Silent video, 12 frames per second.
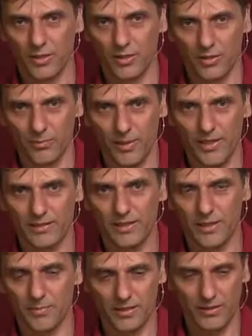uh, plant
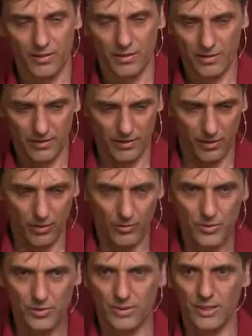them
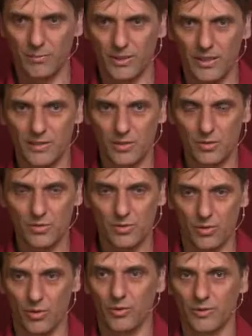close to that potatoes
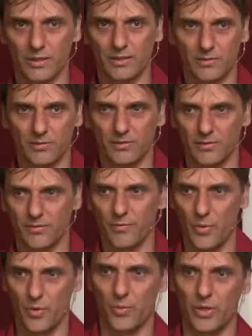or on that
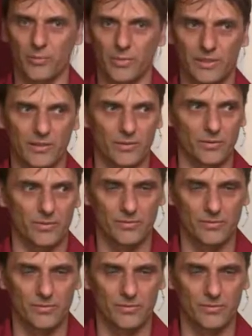weak potato,